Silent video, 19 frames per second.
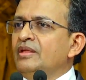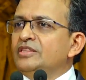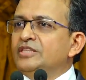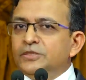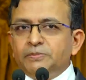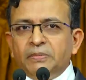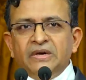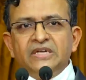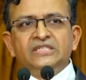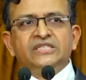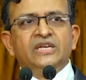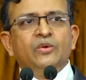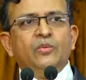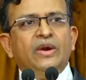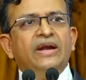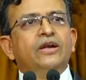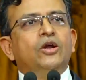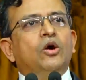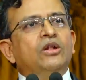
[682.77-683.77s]
This person
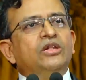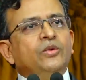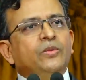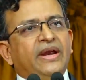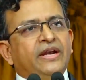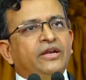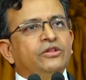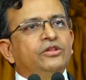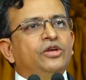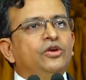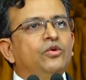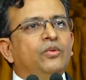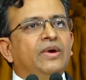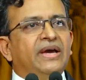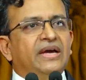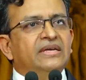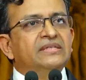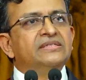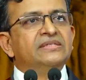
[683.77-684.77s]
went all the way to the
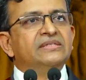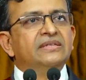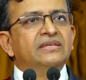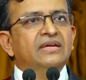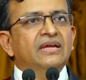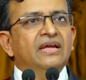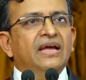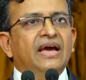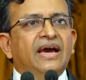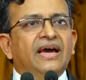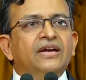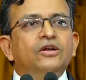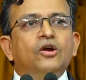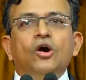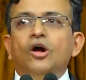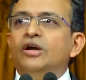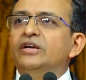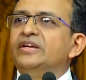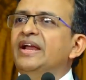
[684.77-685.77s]
US and
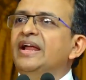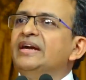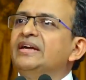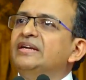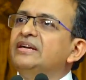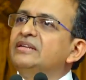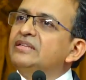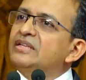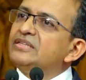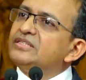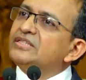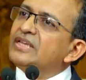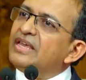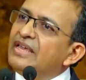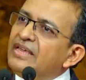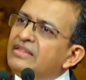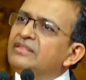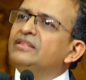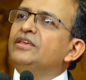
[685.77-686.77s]
contracted
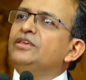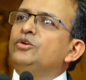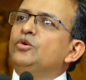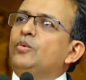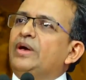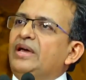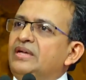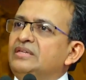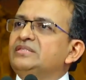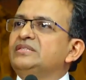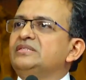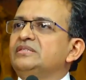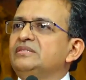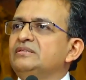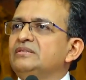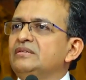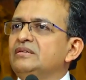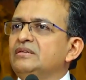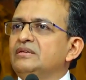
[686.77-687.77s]
this in the
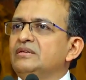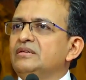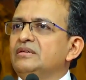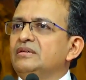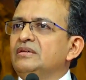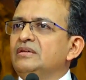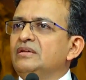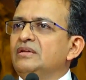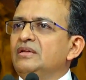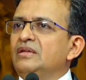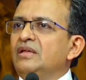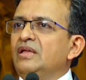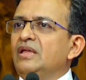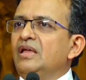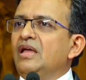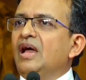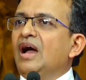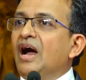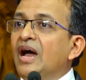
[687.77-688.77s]
US.
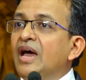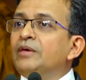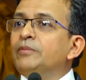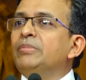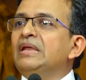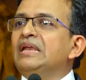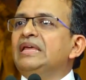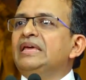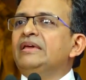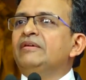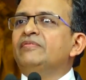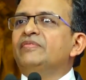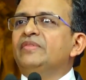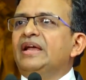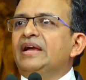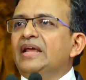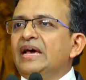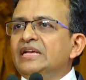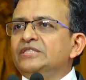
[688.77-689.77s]
I believe
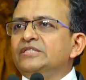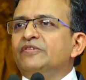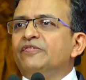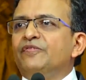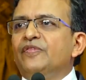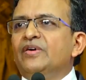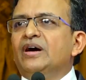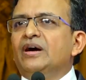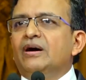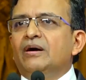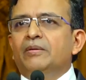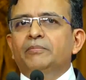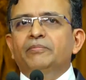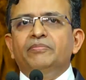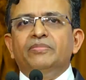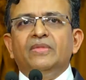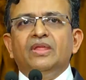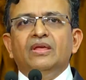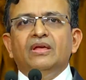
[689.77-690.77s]
that as a firm,
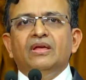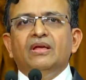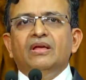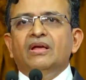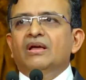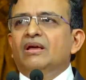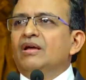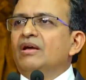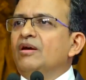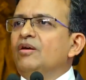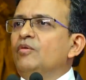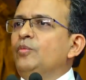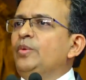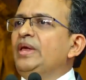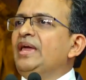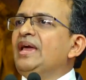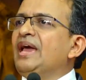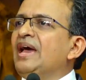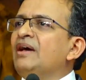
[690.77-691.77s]

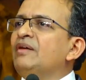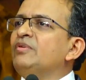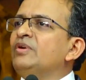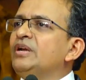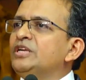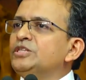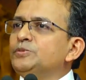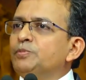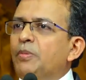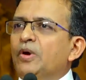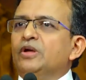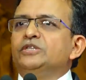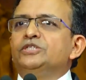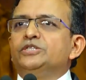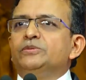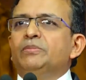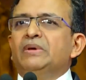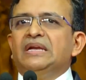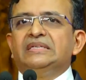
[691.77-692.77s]
we have a
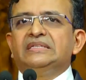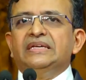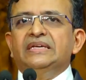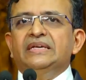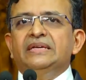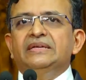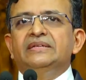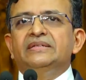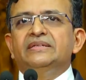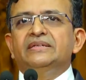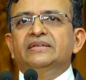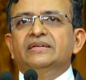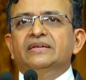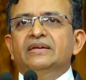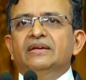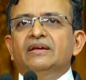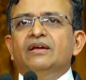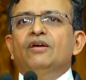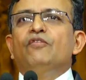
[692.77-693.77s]
responsibility
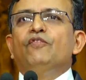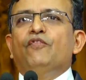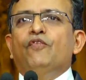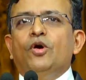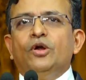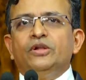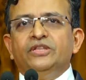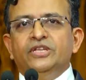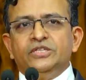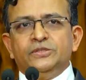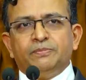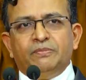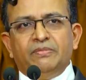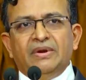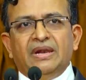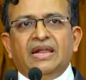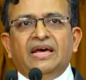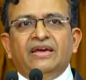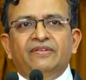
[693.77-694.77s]
for
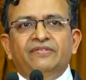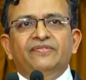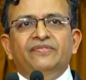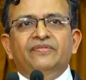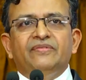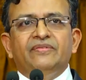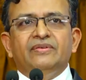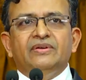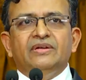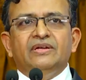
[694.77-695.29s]
this life.